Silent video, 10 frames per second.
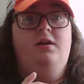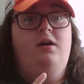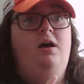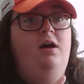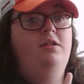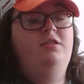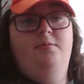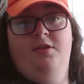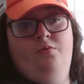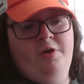
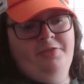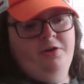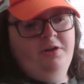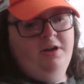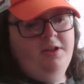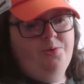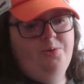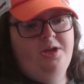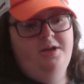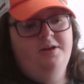Subleaf went
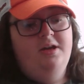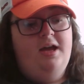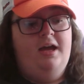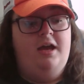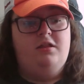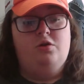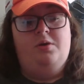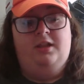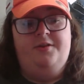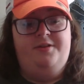13-3, Isaac
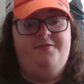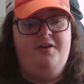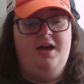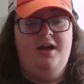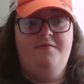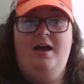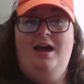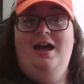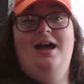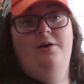went 11-5,
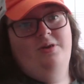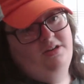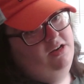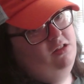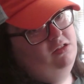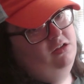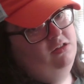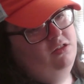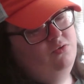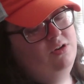I went 10-6,
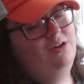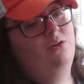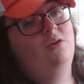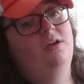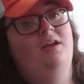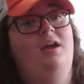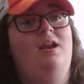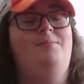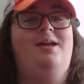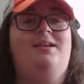as you know,
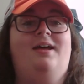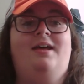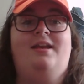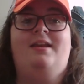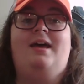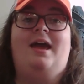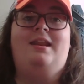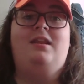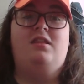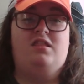and Amanda
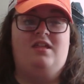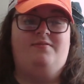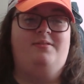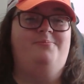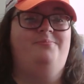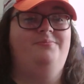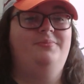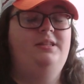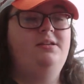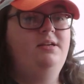9-7.
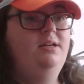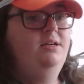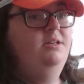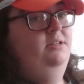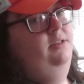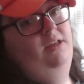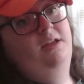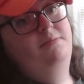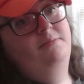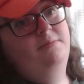
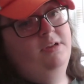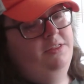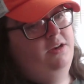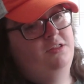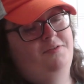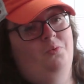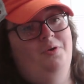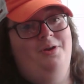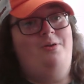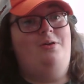And nothing has ever
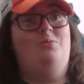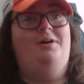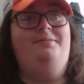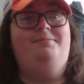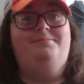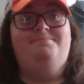won on Week 1.